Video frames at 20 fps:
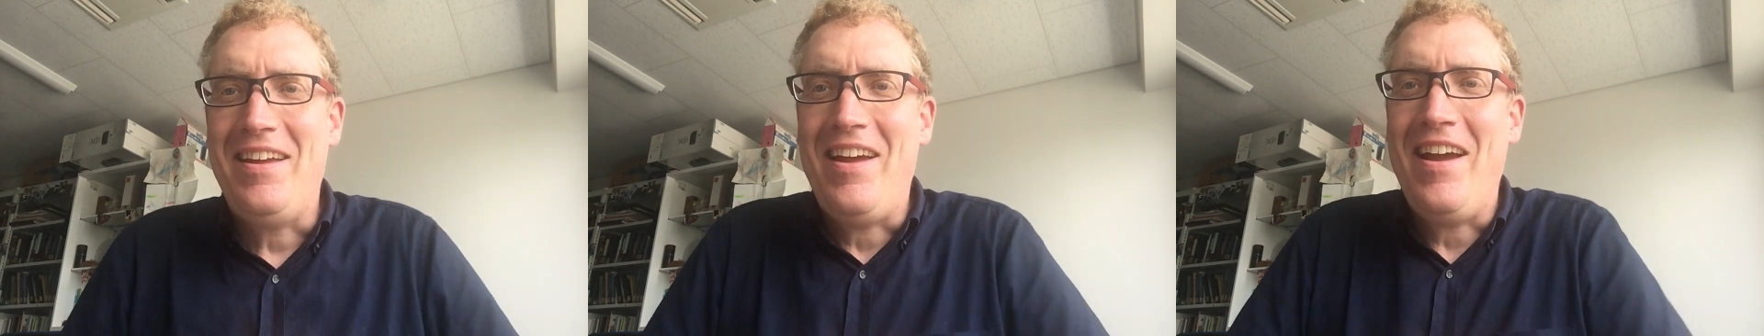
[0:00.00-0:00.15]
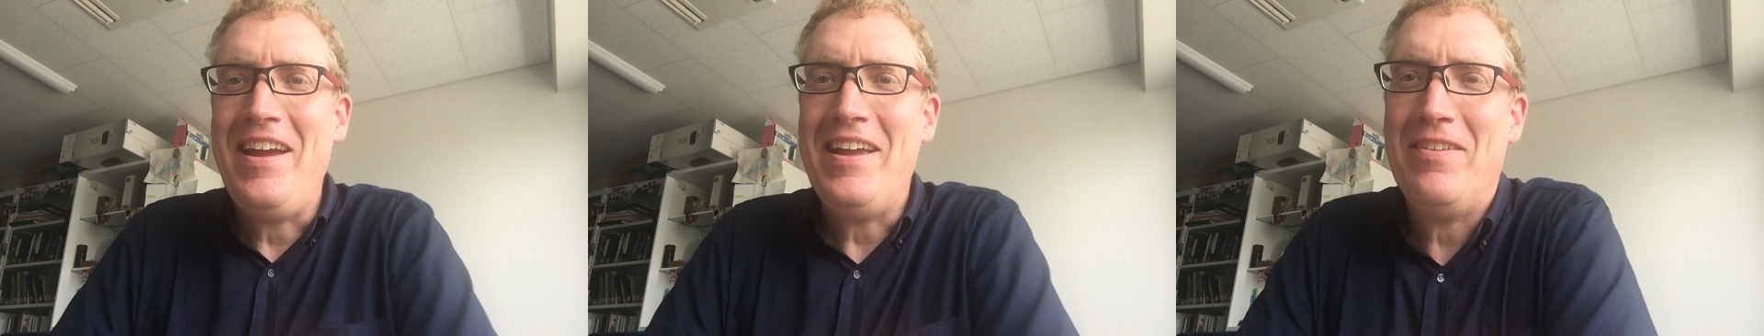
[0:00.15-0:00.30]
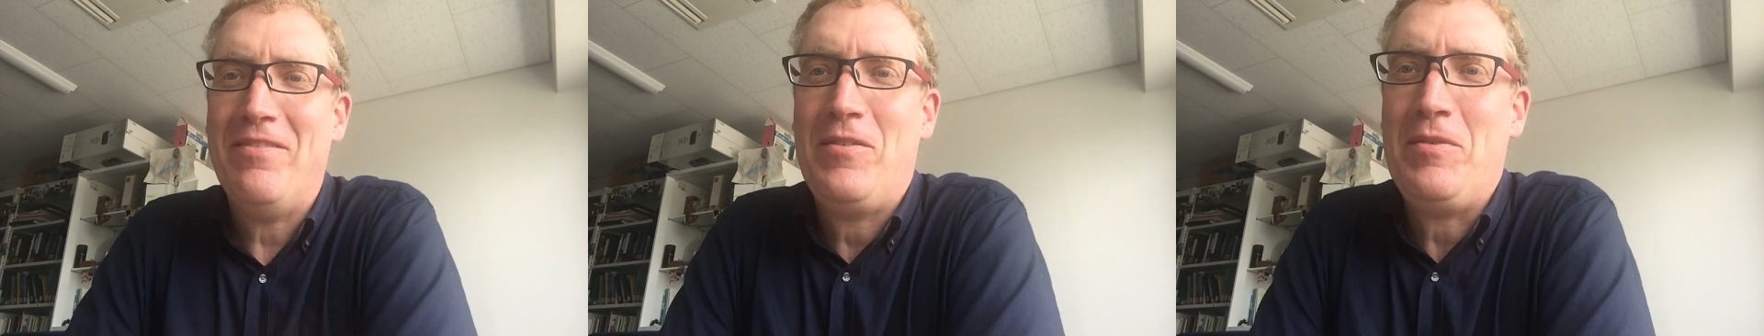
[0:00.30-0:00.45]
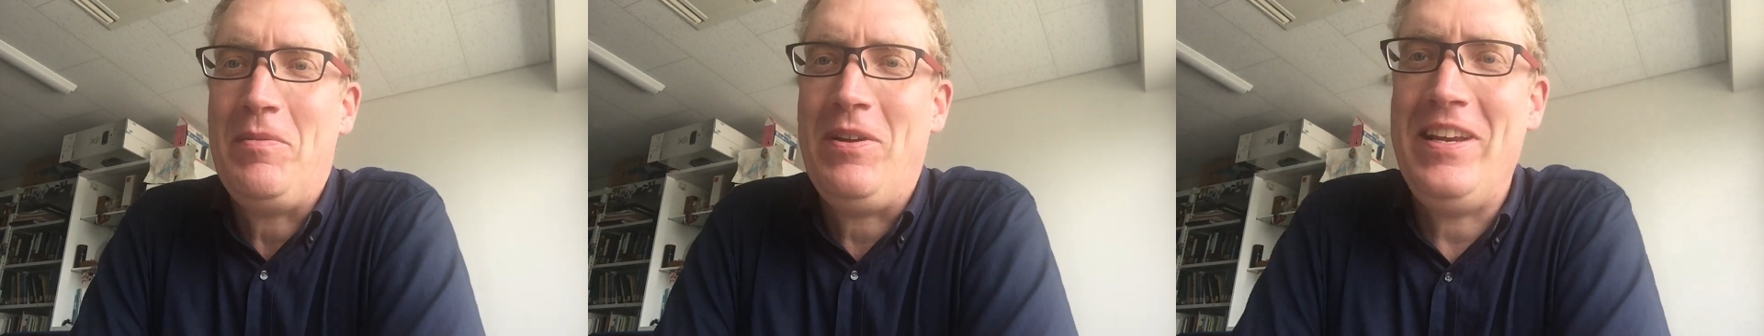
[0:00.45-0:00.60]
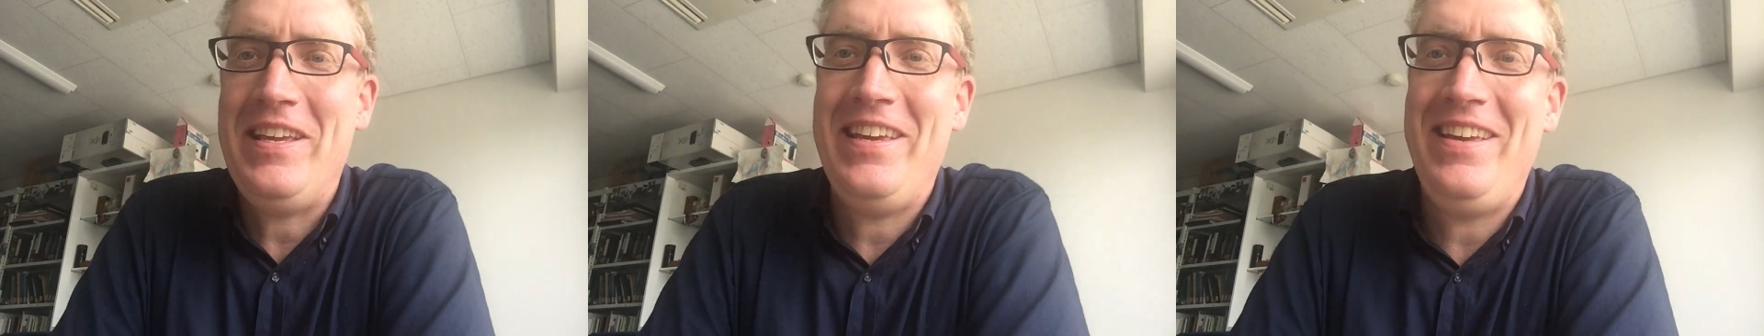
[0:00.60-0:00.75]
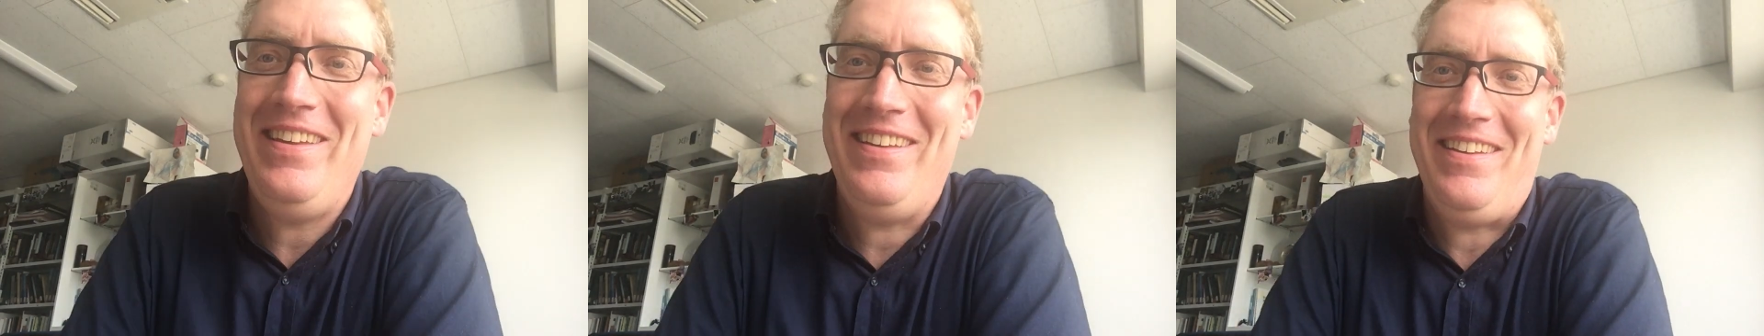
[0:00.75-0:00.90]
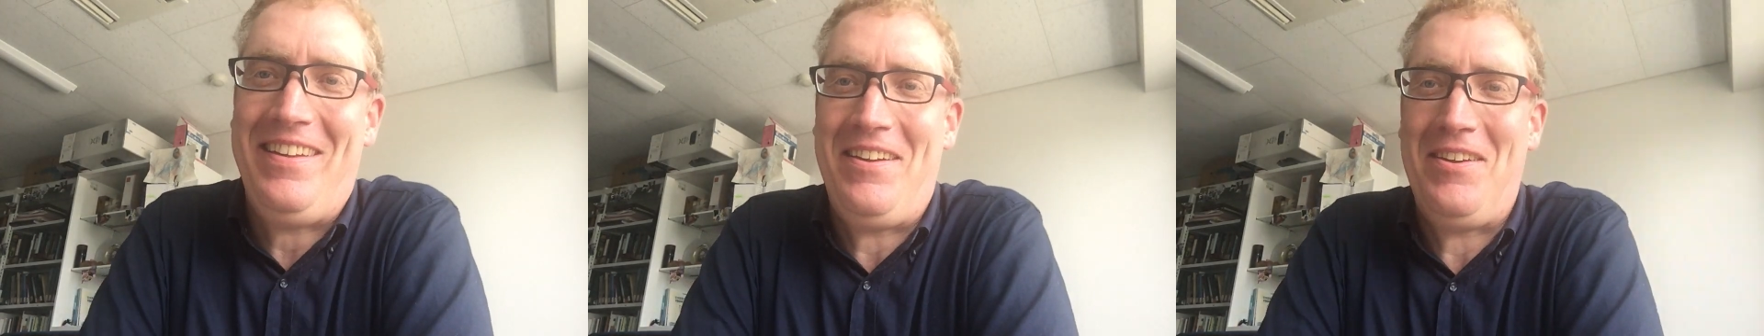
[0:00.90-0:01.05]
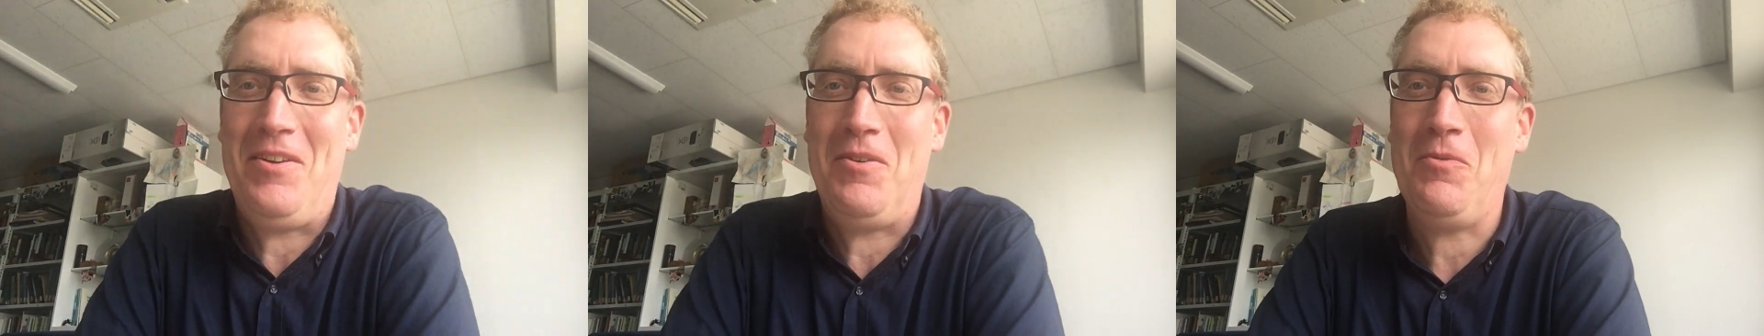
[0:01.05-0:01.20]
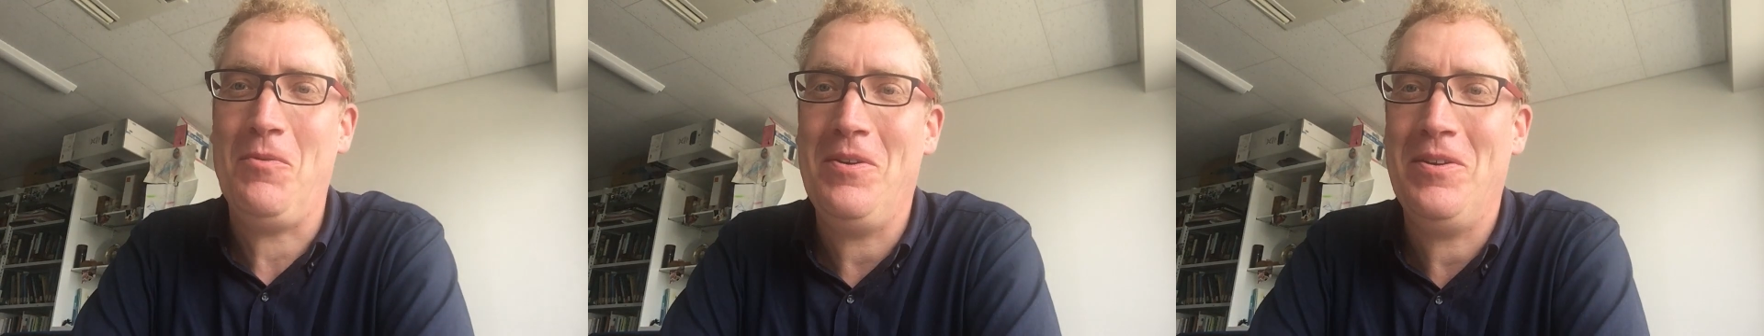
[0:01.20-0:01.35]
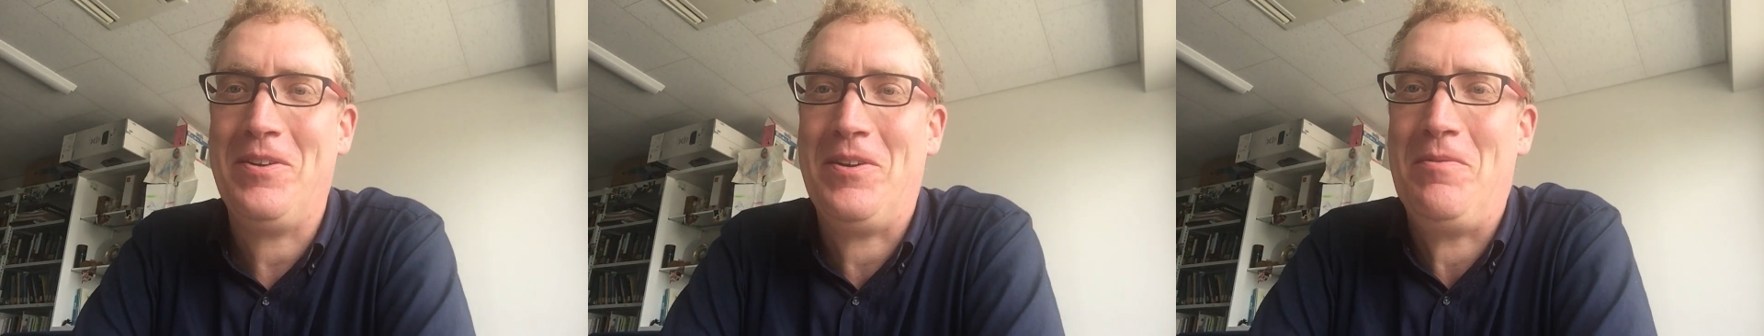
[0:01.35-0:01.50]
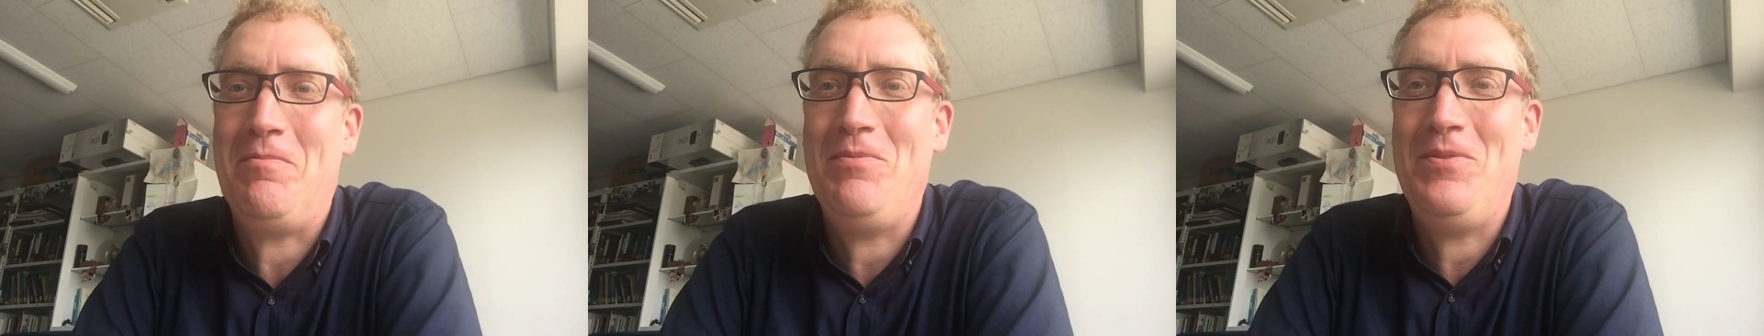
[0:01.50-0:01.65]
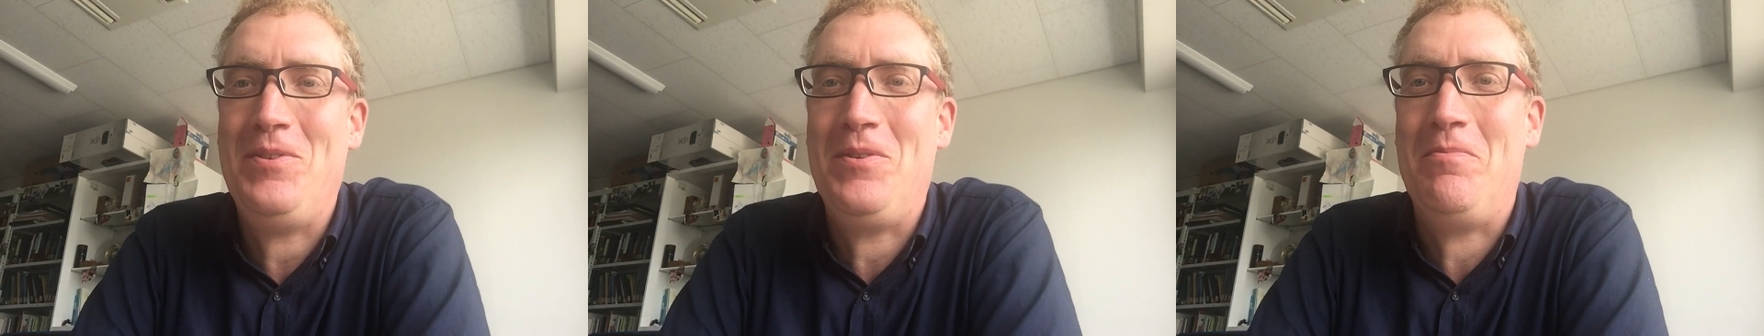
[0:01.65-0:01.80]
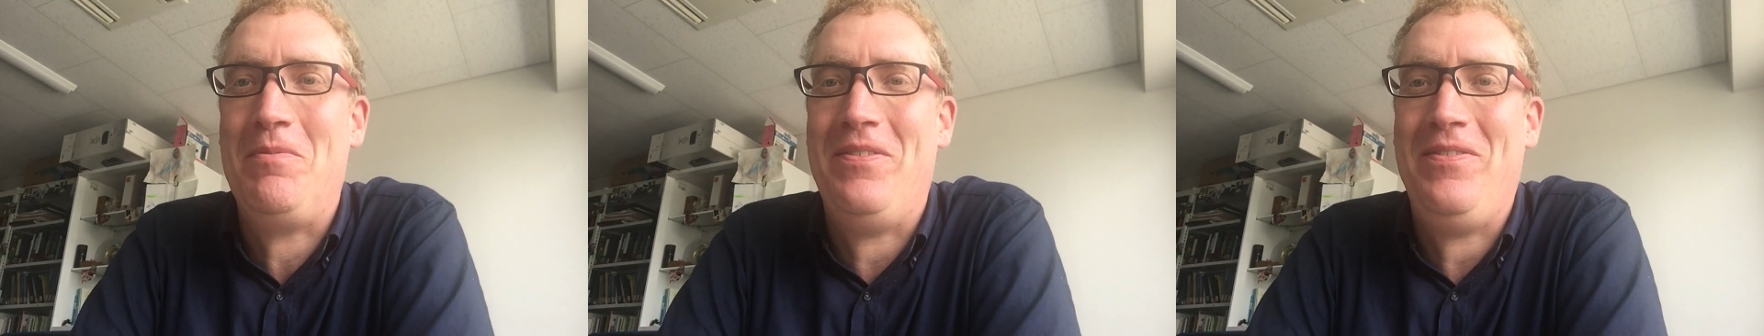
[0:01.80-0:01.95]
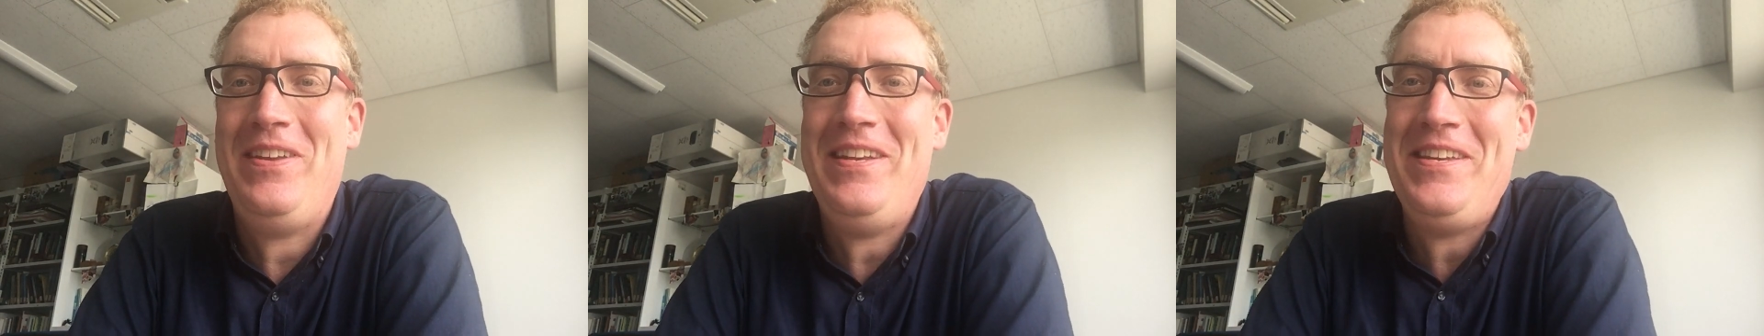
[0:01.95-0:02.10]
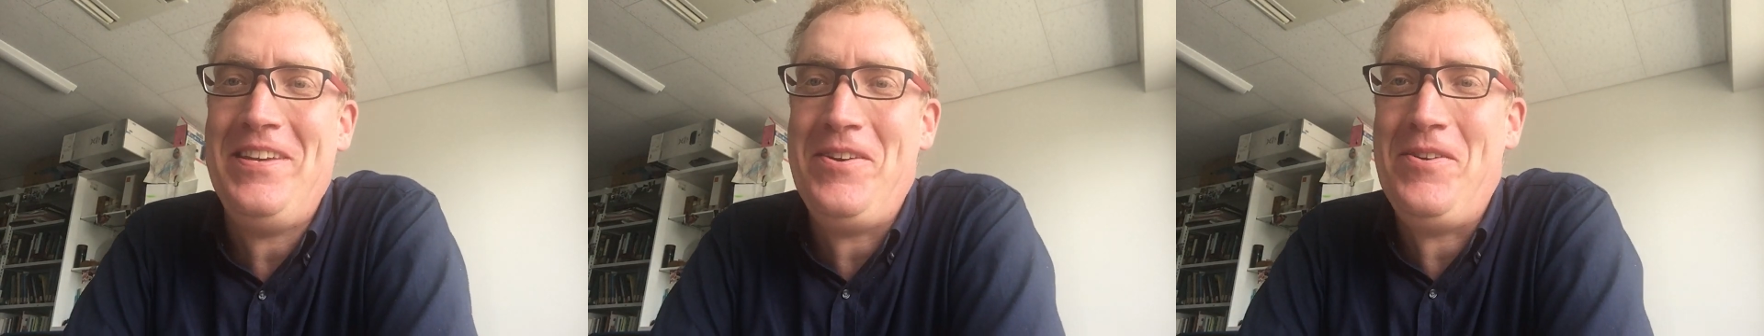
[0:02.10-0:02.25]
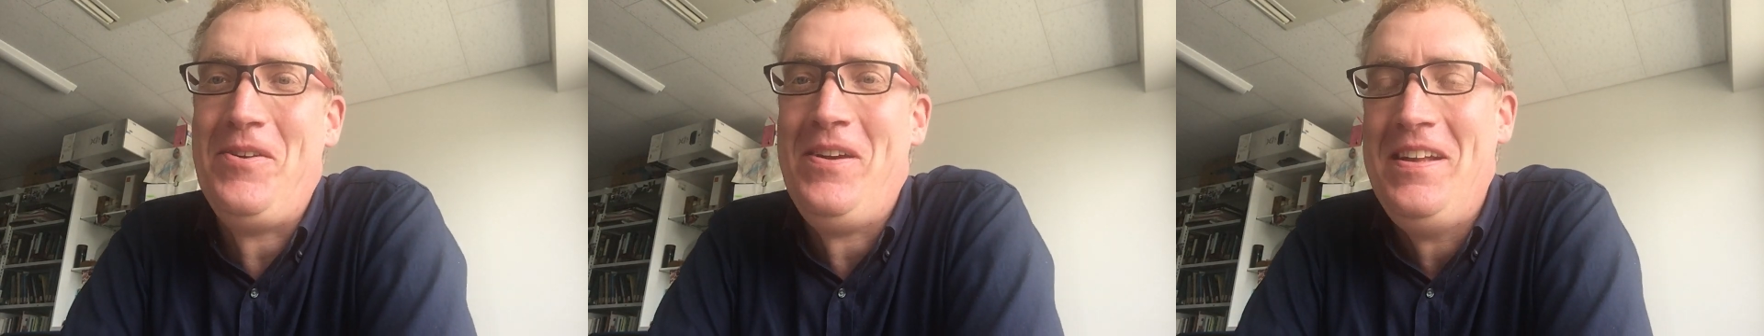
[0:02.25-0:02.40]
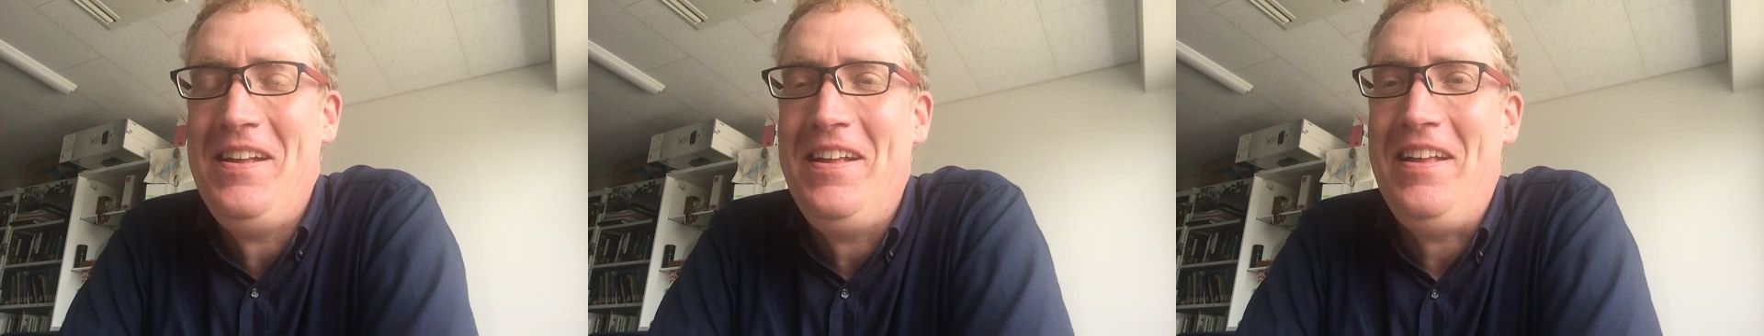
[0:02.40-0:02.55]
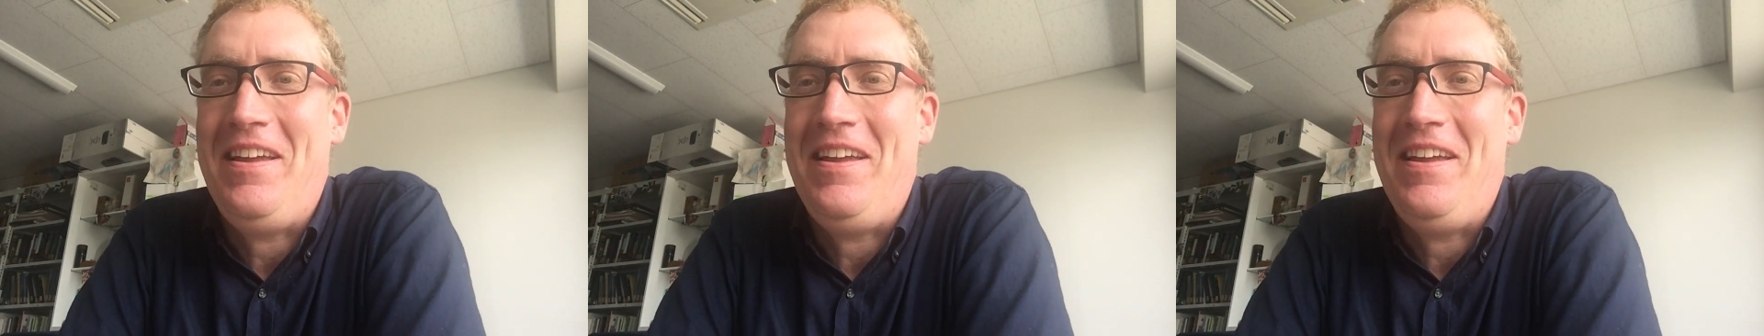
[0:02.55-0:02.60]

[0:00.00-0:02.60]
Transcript: Hi everybody, welcome to my video.